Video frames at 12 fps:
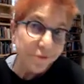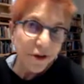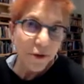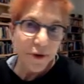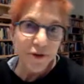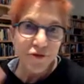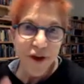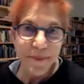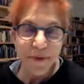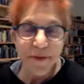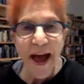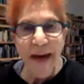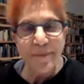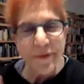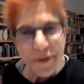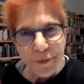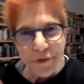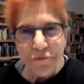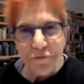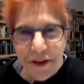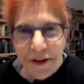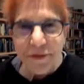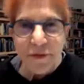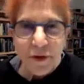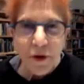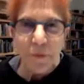at a drop of a hat, but there was a reason to go